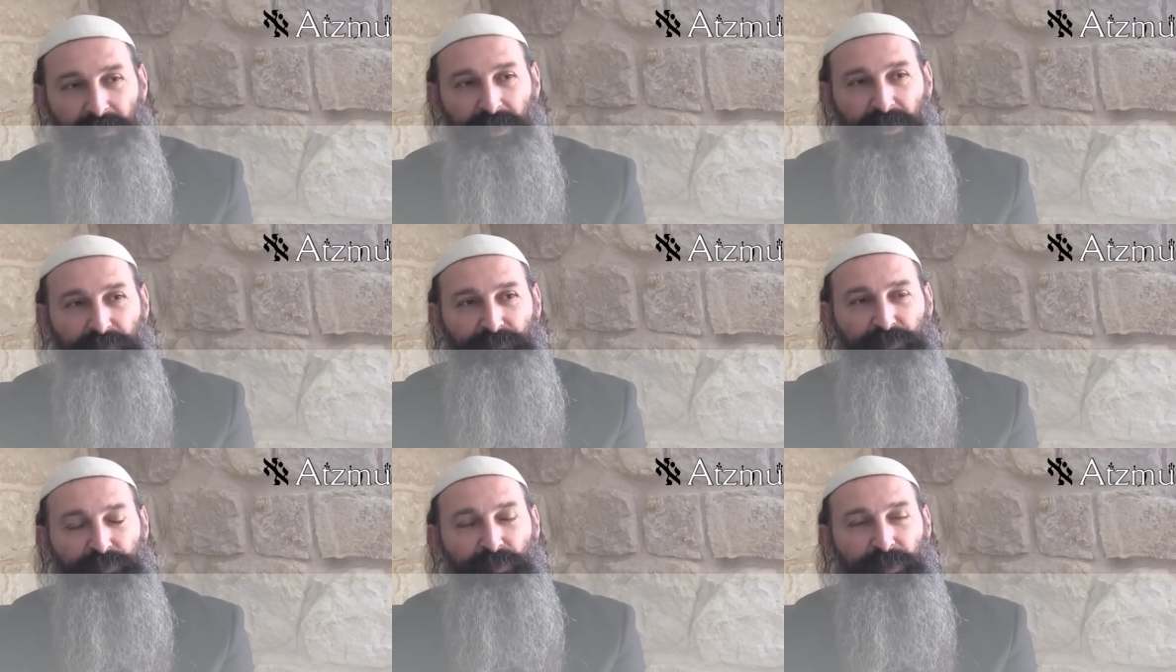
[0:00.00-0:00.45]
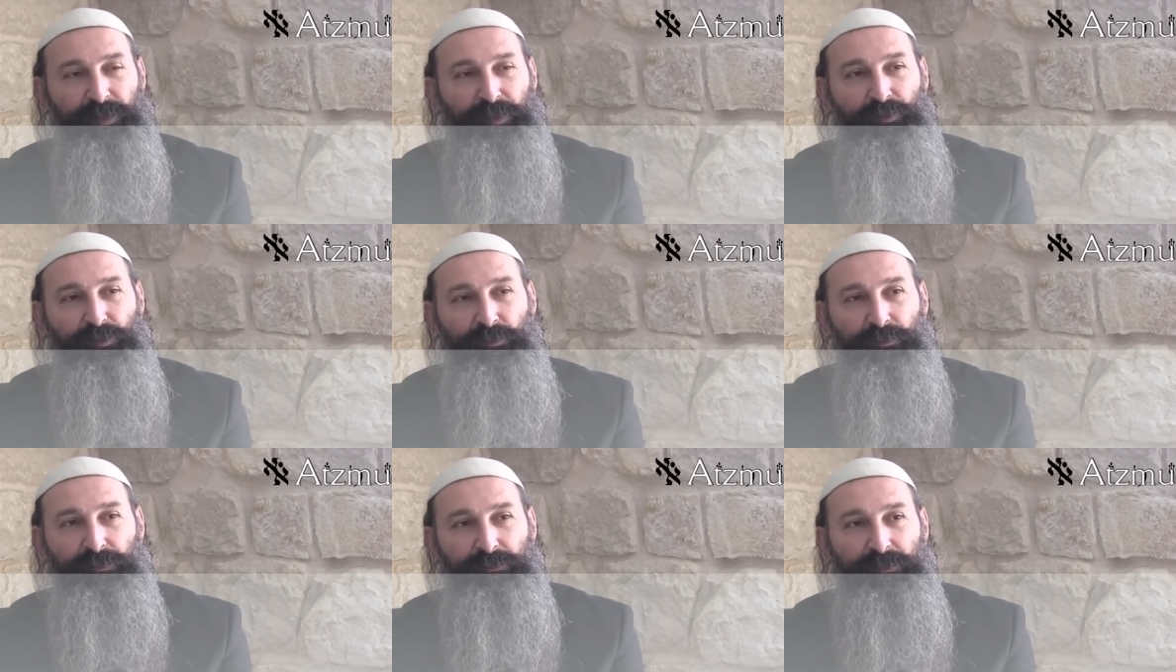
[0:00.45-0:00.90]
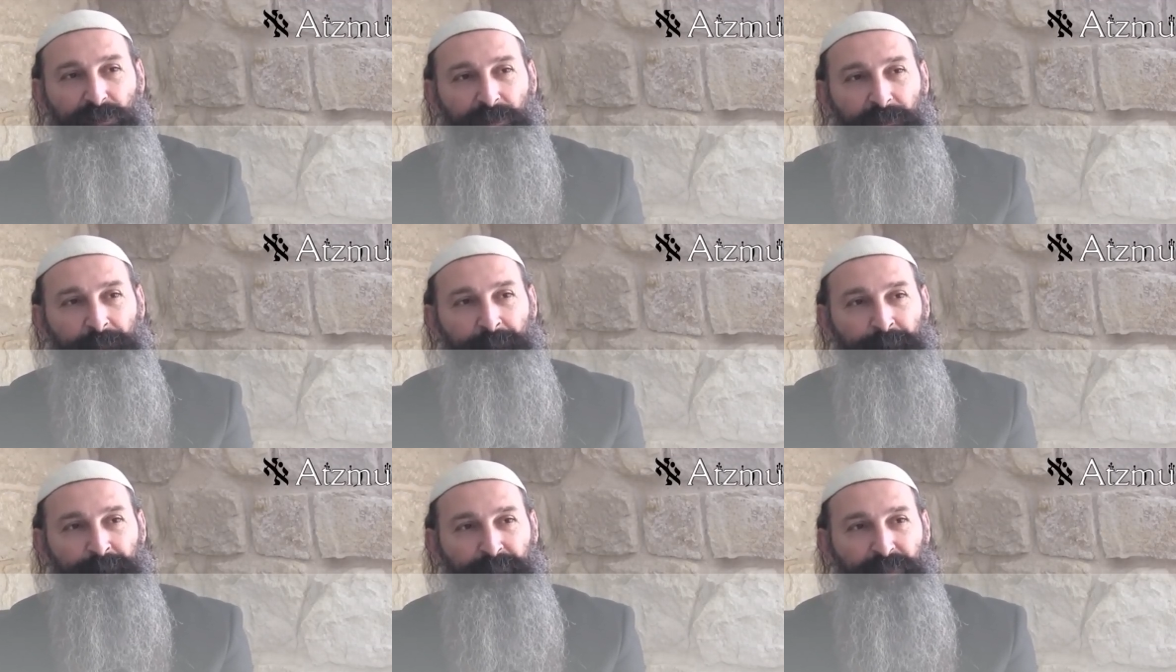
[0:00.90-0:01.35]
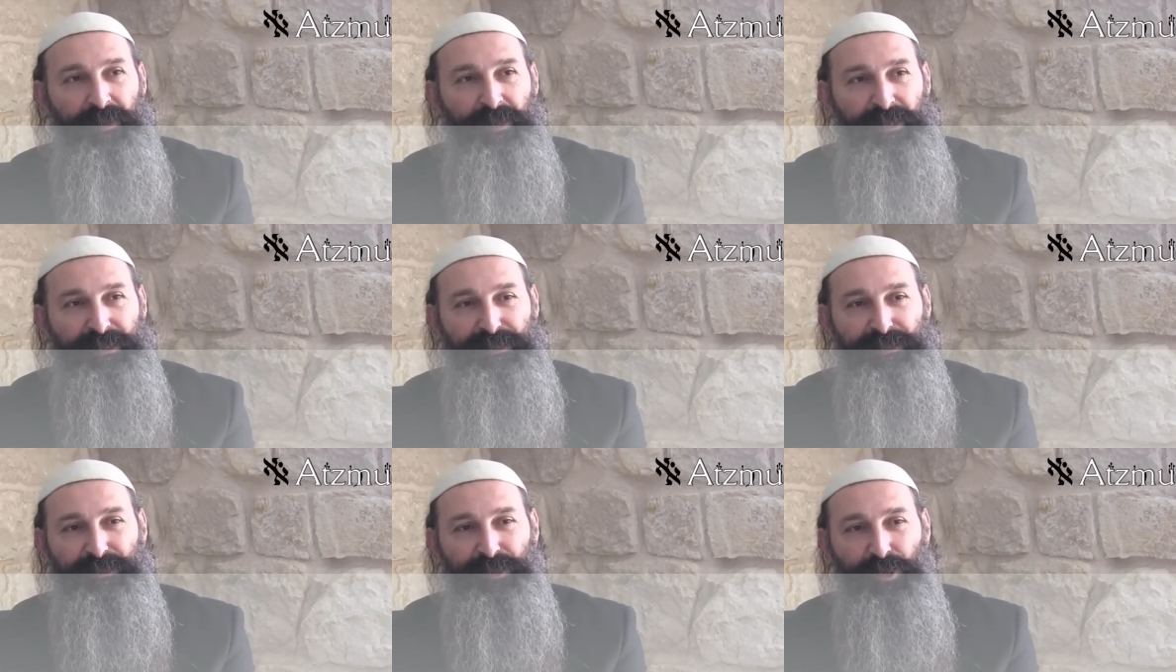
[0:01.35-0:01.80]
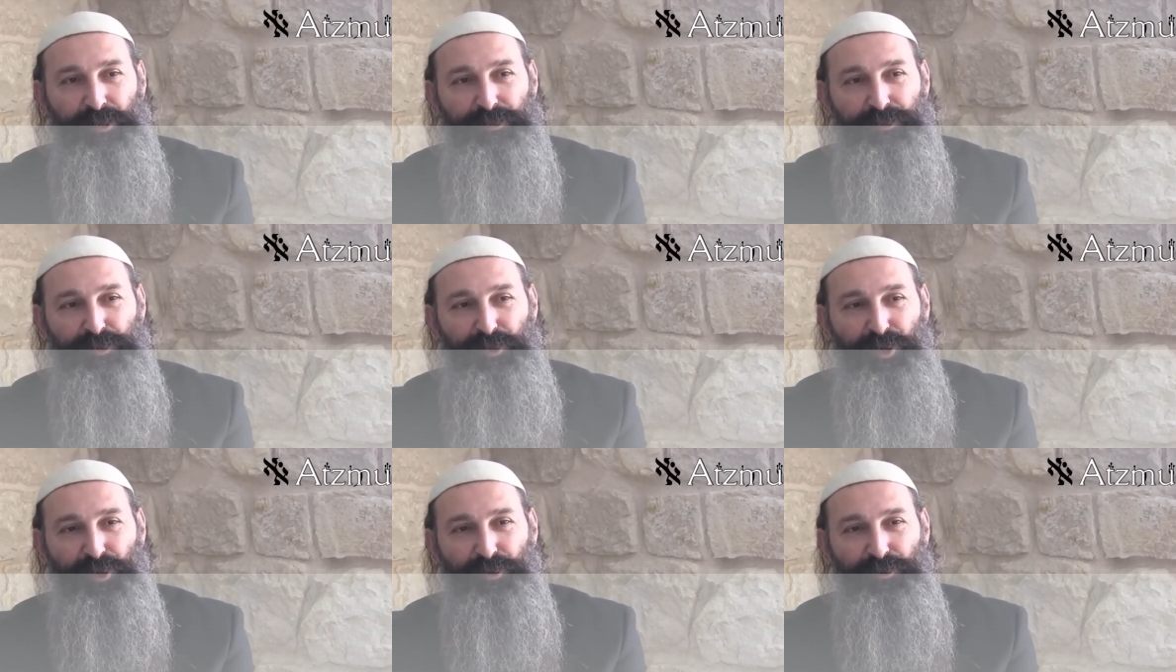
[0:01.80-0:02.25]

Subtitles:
however you want to call it, it's not